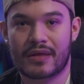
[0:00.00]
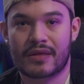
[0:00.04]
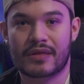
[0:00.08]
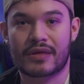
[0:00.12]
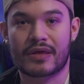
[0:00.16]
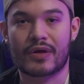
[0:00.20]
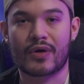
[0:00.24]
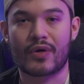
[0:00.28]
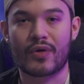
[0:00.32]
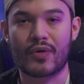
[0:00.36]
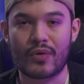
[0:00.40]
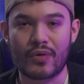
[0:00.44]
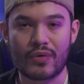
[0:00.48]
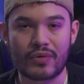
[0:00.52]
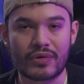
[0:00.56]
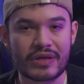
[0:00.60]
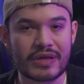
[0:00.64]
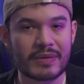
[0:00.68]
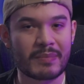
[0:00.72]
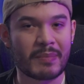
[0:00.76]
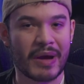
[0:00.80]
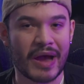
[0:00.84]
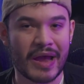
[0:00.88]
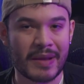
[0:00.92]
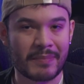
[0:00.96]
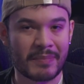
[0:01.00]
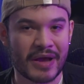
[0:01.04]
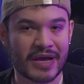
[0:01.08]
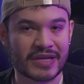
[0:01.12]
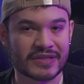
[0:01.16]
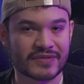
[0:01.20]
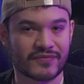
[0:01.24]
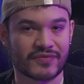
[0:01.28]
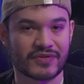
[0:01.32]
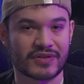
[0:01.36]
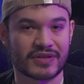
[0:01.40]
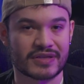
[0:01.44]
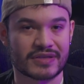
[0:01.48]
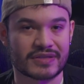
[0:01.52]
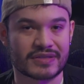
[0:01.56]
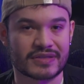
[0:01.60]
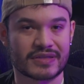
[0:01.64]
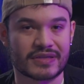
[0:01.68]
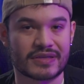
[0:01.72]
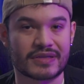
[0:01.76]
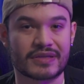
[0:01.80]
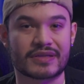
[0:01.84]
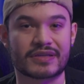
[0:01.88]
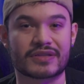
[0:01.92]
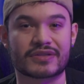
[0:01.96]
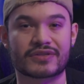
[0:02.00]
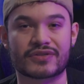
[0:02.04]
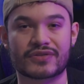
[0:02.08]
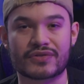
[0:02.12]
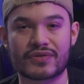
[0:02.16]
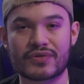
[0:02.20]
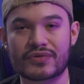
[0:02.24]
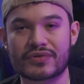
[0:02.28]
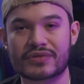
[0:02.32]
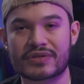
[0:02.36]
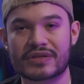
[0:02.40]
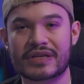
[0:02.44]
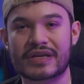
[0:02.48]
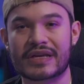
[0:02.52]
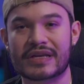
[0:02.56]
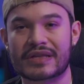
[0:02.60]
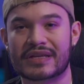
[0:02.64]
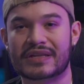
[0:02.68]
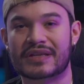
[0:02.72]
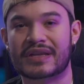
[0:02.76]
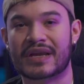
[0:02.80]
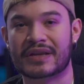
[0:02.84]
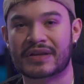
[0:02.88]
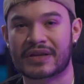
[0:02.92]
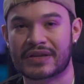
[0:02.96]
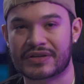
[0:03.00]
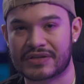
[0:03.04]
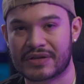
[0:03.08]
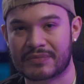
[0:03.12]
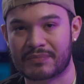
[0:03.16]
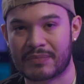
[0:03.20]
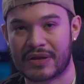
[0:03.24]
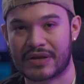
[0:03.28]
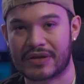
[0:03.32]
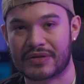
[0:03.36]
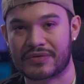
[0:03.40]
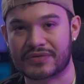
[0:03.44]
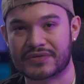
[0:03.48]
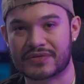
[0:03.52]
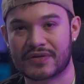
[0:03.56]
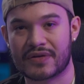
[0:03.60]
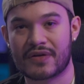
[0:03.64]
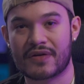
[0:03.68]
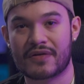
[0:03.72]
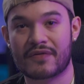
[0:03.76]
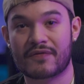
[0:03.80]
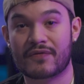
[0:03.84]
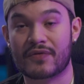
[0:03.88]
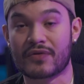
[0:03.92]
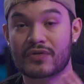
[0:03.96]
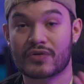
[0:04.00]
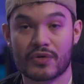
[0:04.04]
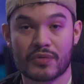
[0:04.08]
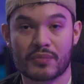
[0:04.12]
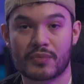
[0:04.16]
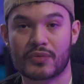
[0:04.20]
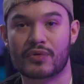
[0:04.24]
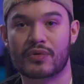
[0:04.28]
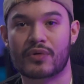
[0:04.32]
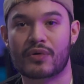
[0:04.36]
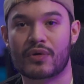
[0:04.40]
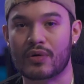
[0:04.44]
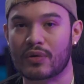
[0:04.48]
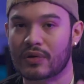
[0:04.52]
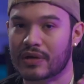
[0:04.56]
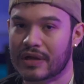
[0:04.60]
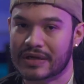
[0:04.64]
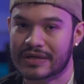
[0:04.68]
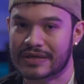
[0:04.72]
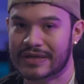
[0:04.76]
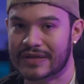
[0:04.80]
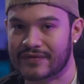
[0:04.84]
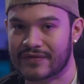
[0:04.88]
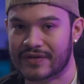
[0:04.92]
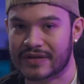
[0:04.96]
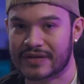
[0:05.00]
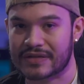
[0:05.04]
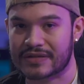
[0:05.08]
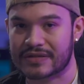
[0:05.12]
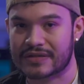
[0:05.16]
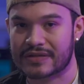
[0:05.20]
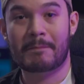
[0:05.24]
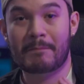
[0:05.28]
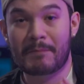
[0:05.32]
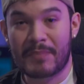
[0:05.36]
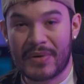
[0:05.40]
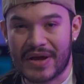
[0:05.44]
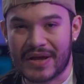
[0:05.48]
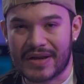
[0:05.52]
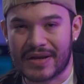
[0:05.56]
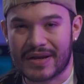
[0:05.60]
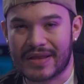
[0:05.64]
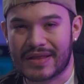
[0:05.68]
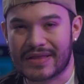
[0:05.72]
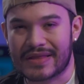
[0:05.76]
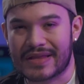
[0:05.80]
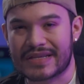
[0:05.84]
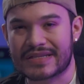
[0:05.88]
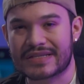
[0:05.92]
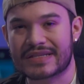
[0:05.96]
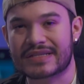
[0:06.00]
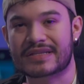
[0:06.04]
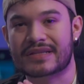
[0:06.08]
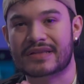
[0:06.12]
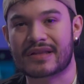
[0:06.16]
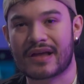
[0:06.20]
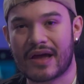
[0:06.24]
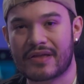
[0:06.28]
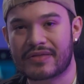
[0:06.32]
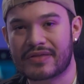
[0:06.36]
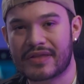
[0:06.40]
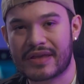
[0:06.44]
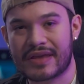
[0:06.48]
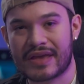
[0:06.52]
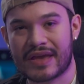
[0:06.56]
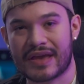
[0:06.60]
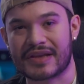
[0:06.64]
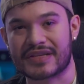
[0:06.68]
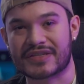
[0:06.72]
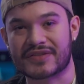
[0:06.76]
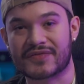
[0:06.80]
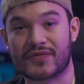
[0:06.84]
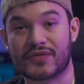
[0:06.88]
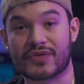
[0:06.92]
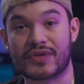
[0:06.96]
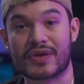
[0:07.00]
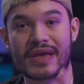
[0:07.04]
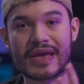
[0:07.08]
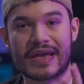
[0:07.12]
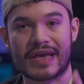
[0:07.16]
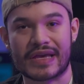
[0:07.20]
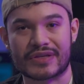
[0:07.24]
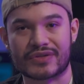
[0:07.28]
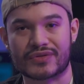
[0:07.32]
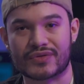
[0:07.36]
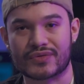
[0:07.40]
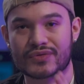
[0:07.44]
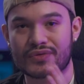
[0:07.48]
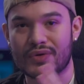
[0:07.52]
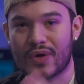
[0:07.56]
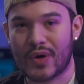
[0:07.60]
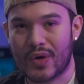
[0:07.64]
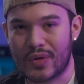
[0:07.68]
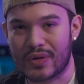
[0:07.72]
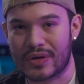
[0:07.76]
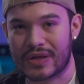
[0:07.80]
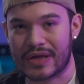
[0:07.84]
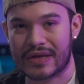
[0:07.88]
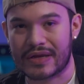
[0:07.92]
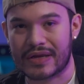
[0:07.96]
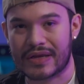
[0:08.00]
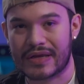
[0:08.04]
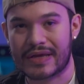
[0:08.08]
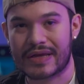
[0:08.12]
The only bypass for this is usually in the technician menus for normal OLED TVs. But this is not the case for the ASUS OLED.